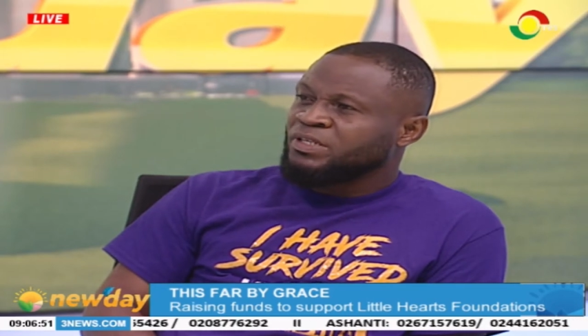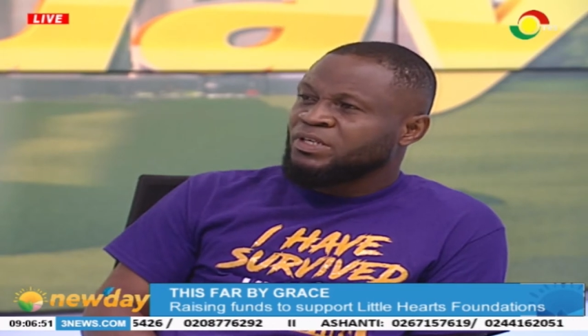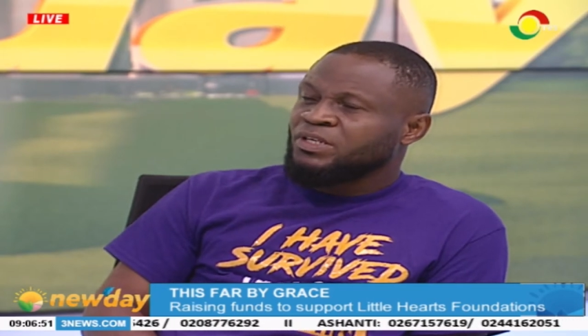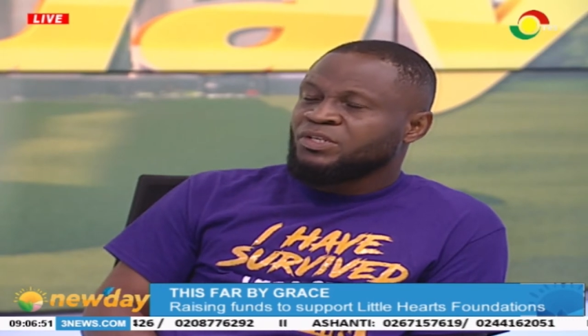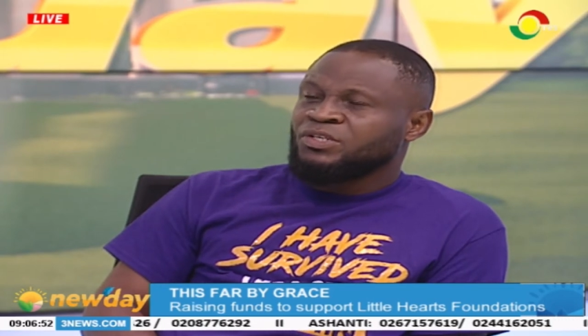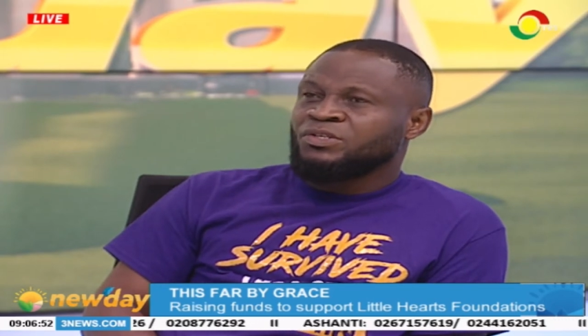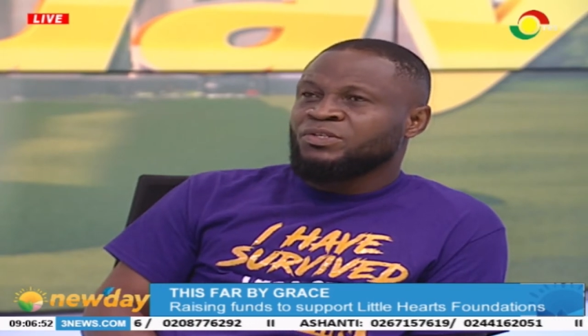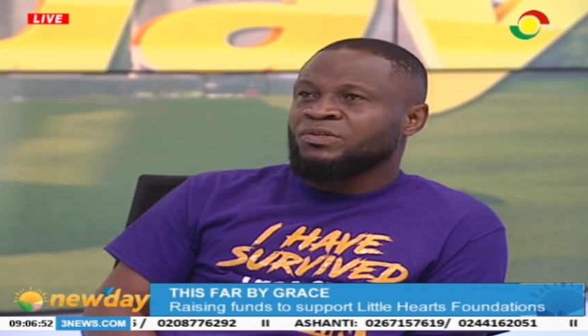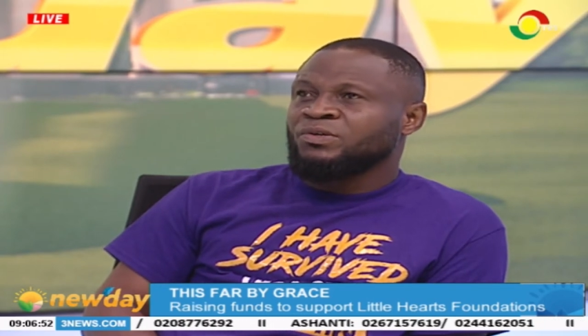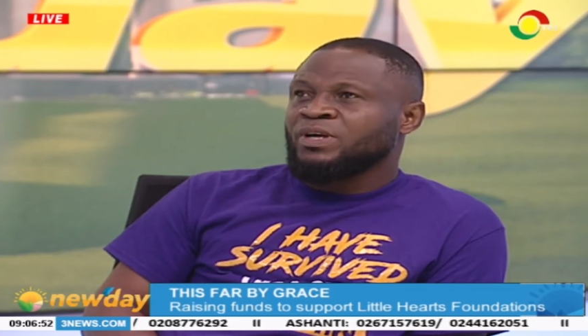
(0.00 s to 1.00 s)
Yeah. You
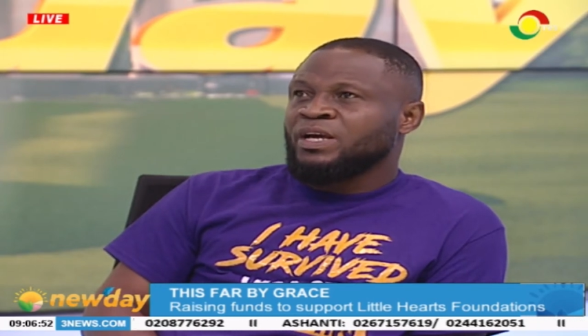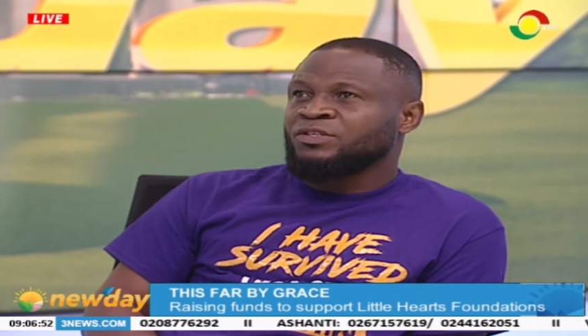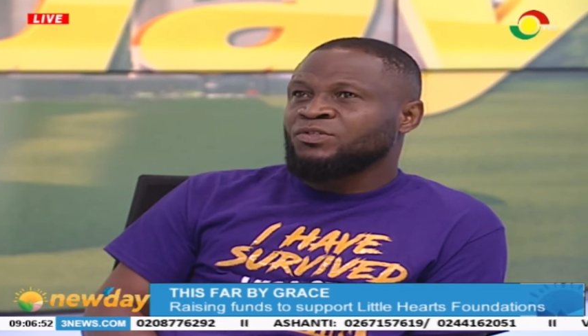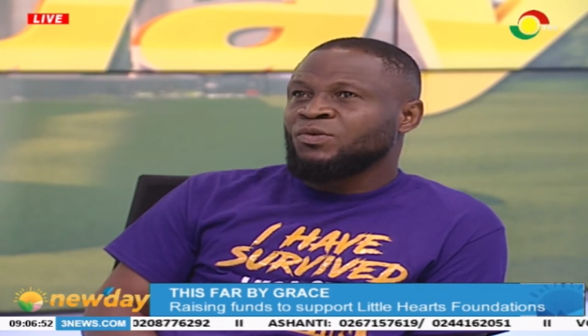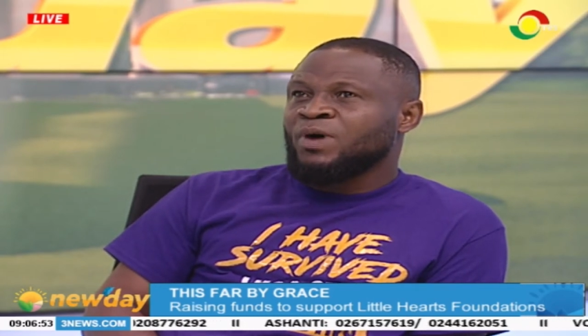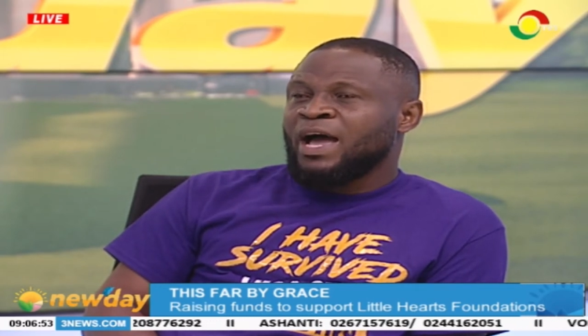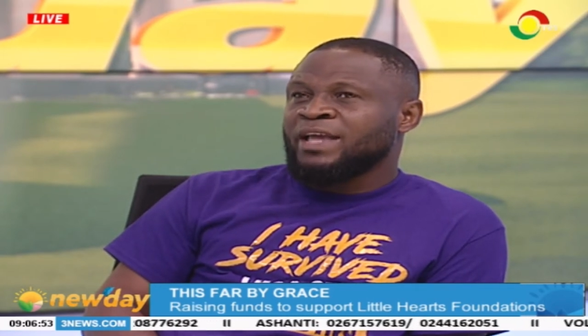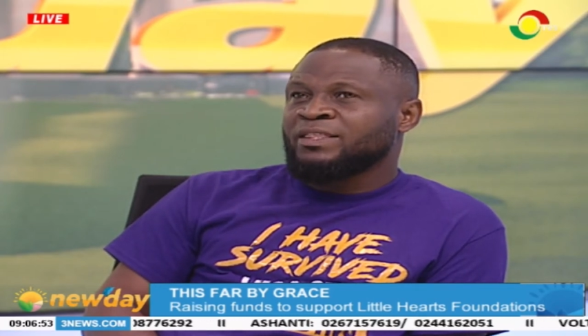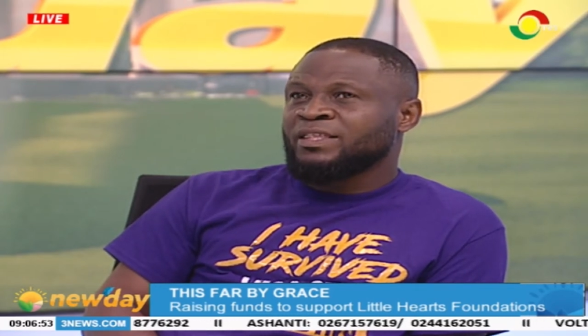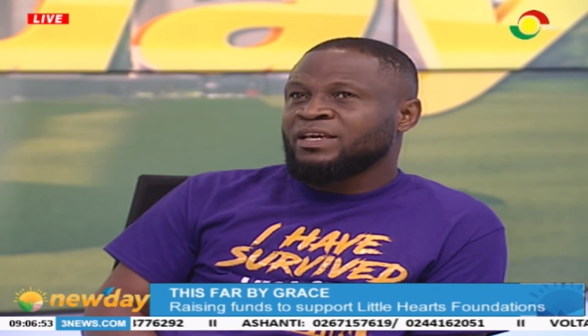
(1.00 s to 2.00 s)
know, and so I
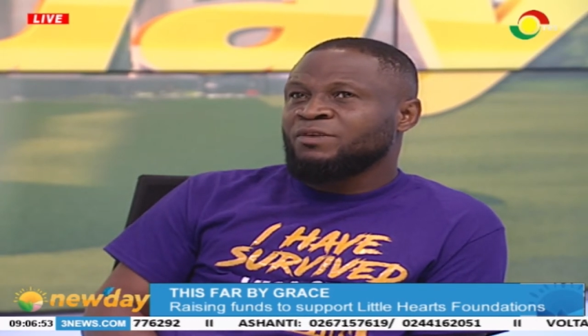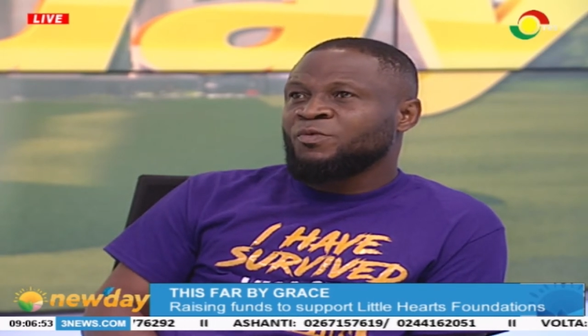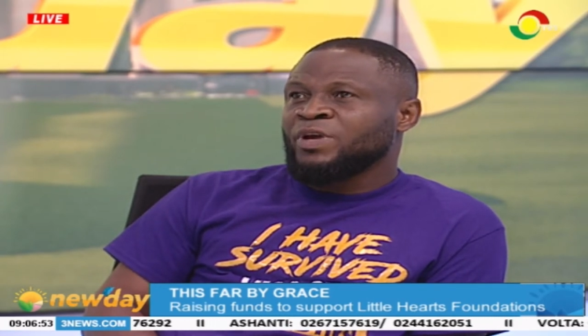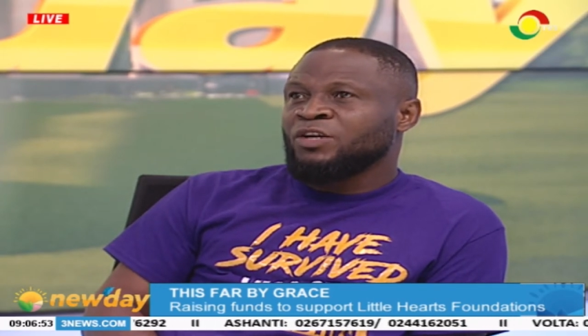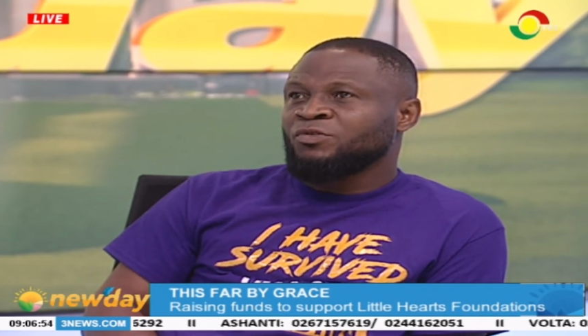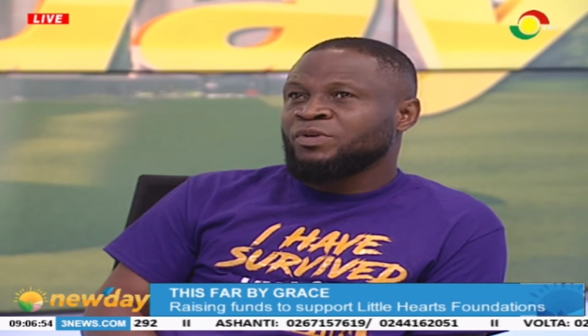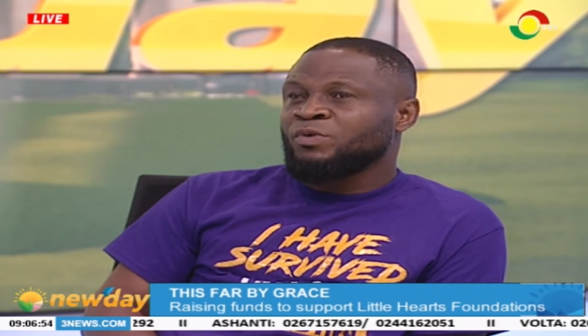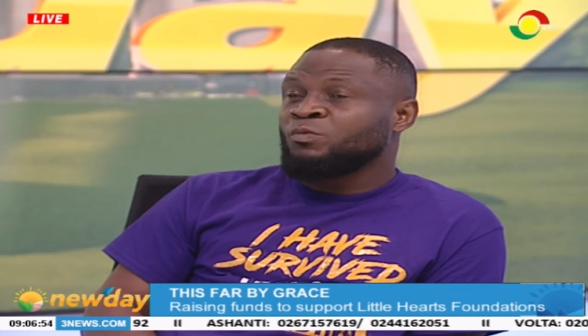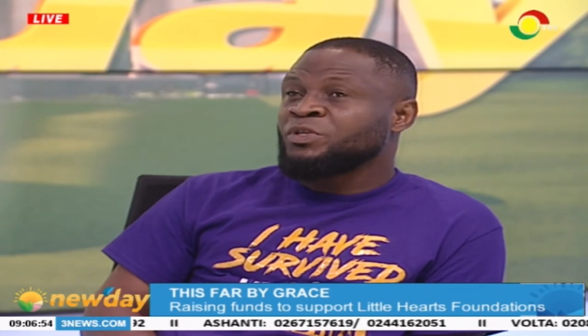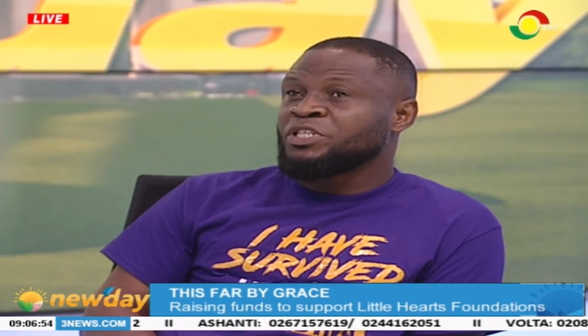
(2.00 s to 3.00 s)
think we are doing
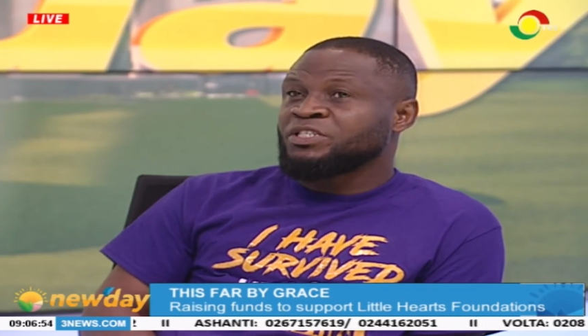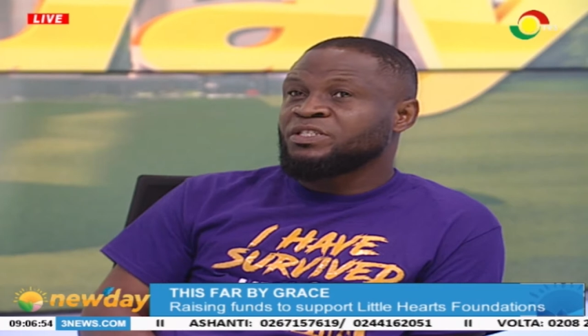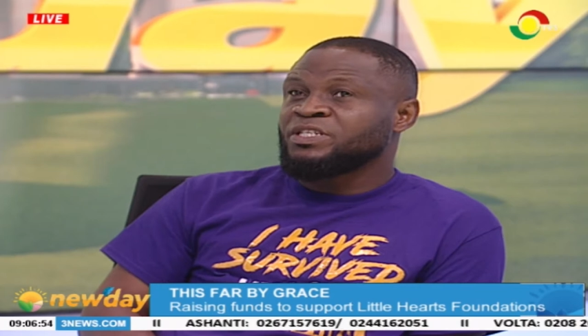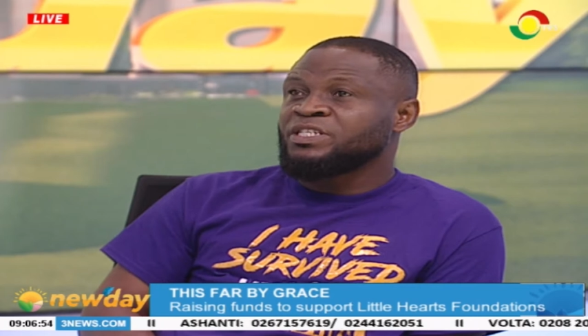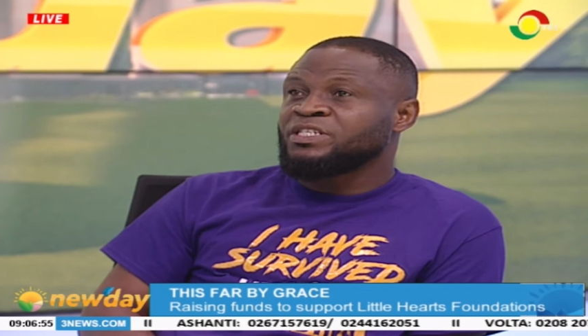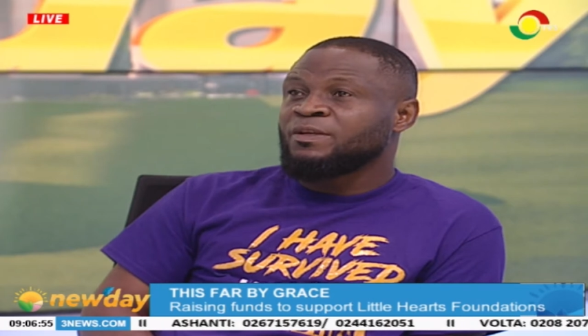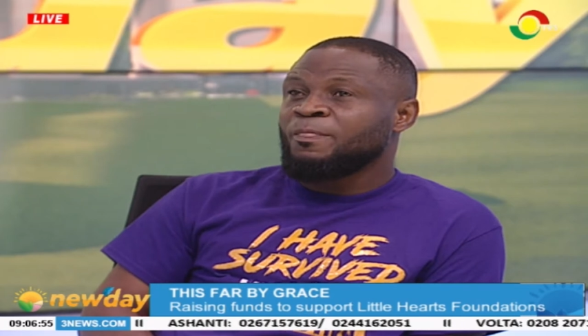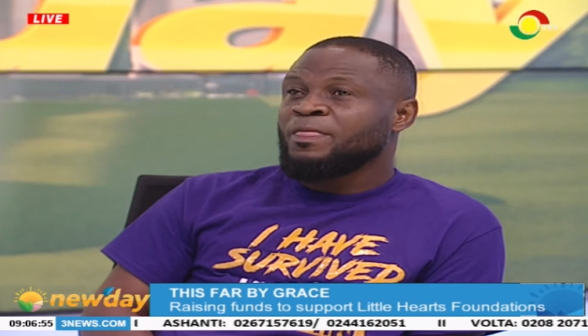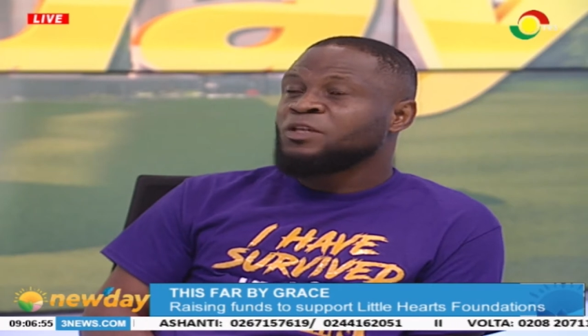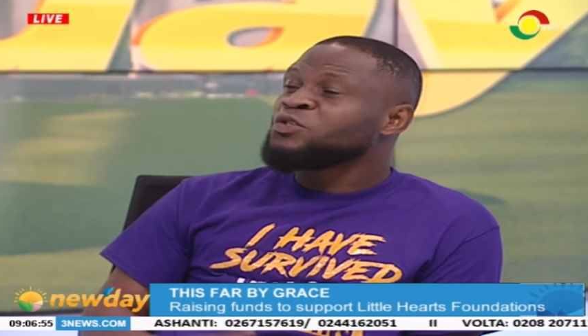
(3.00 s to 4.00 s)
well. We just need
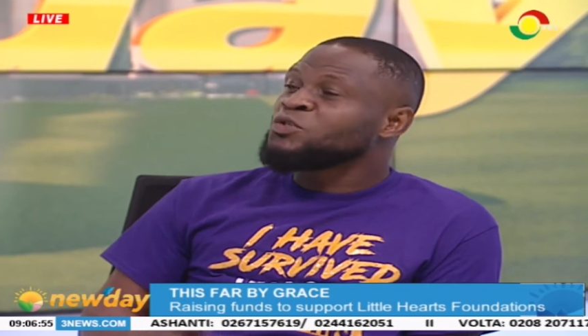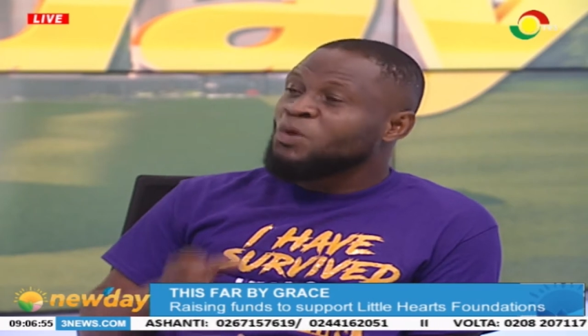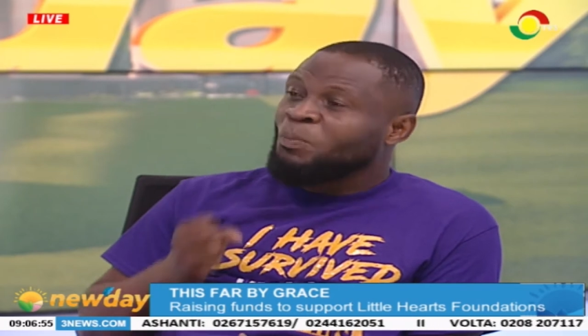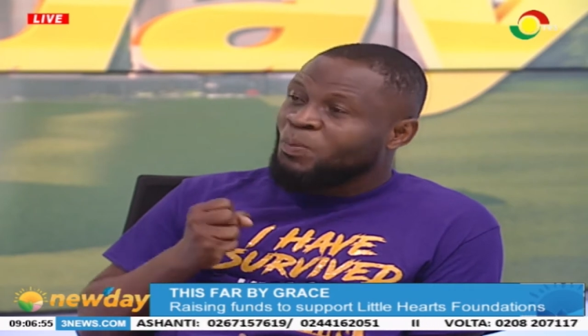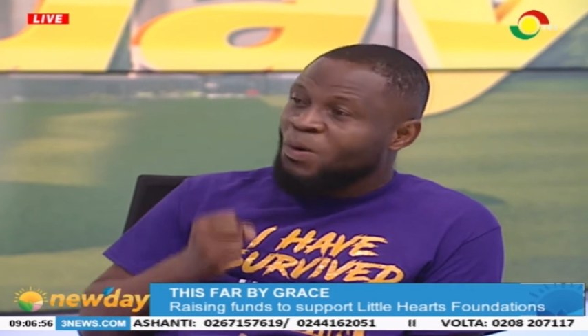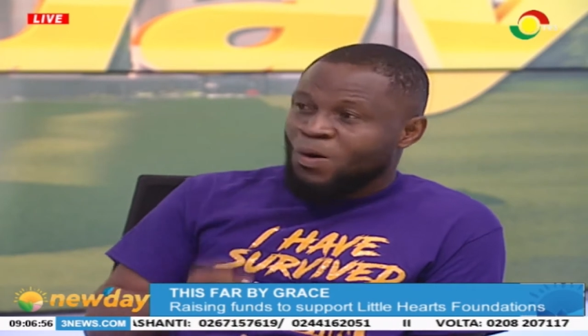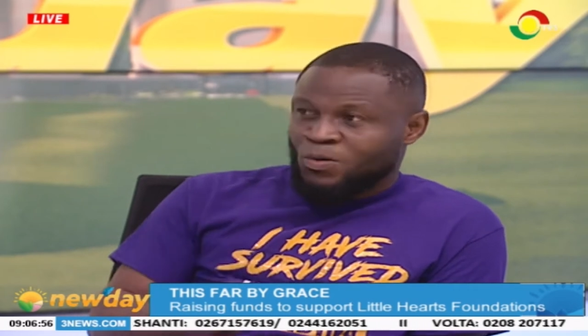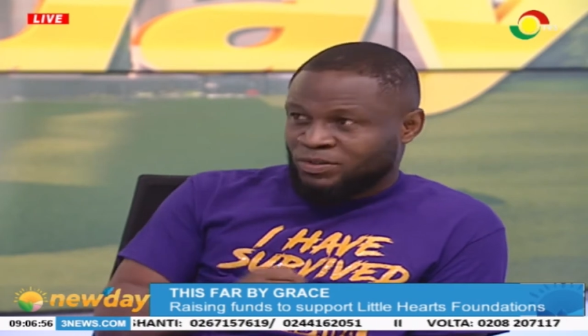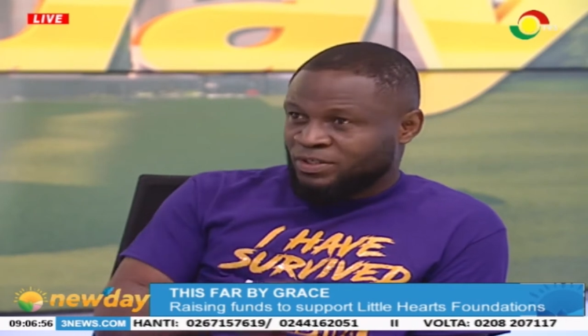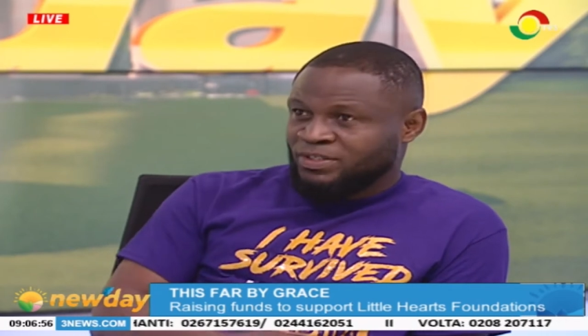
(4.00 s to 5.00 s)

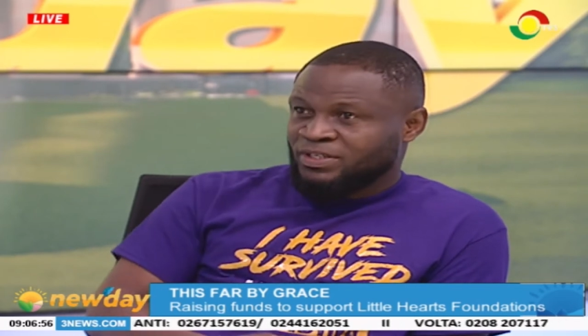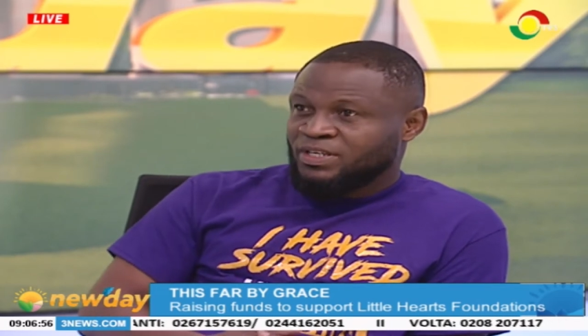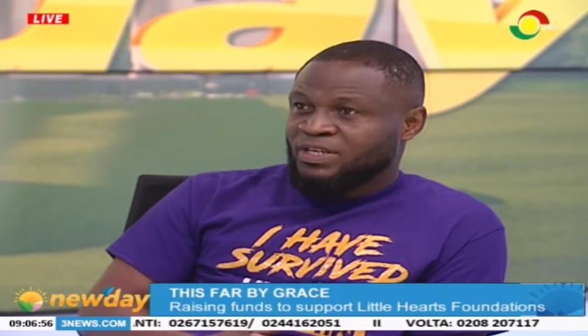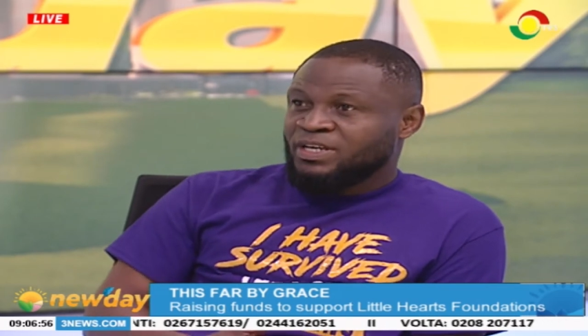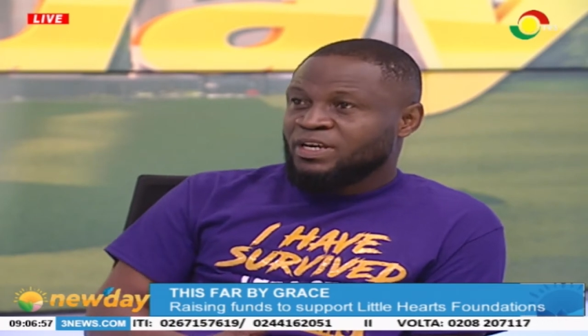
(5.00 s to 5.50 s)
support. Yeah.